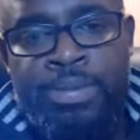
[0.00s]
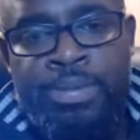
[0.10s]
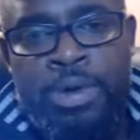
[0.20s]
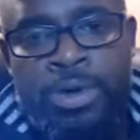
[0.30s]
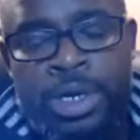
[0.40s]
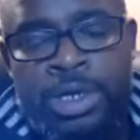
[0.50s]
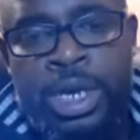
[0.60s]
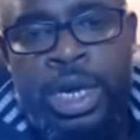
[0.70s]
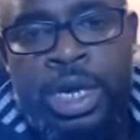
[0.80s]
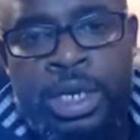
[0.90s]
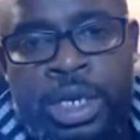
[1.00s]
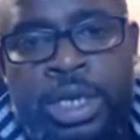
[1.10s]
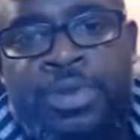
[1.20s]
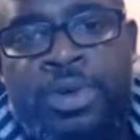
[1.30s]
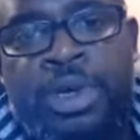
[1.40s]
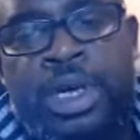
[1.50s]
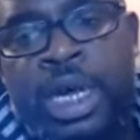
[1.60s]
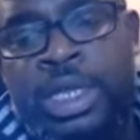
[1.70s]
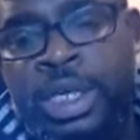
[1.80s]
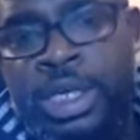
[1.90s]
broken and evil. And
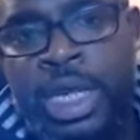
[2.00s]
I think